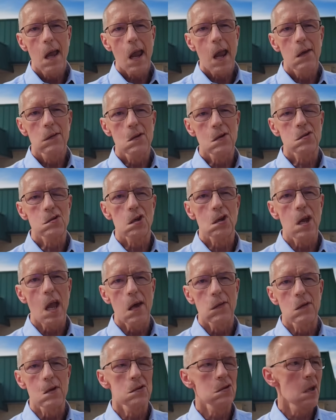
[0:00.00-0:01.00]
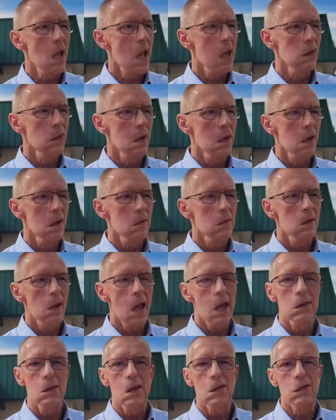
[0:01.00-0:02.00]
and
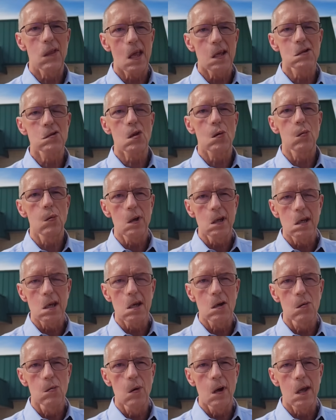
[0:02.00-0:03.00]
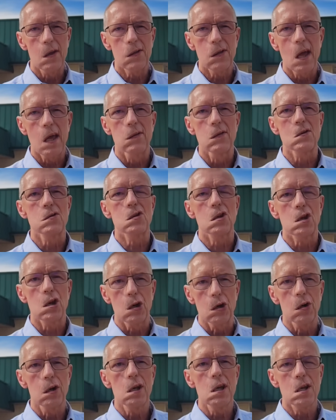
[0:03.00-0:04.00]
the things that we deal with and the
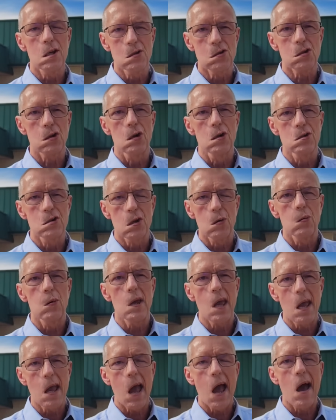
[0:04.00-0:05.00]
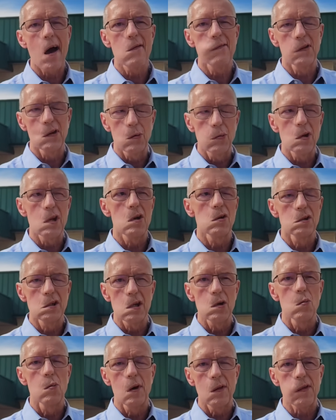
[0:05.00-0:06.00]
security concerns that we have and we
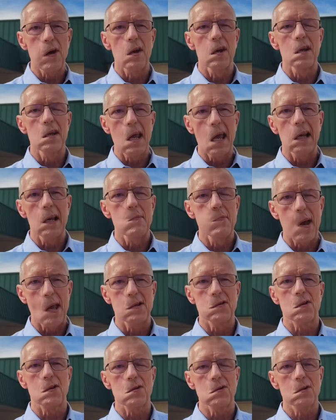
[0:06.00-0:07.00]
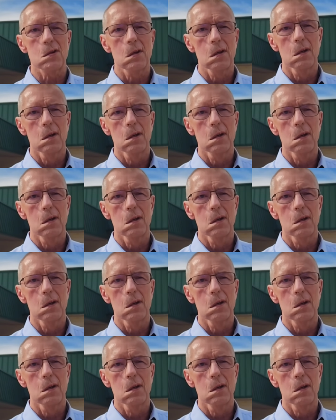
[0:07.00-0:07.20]
deal with on a daily basis.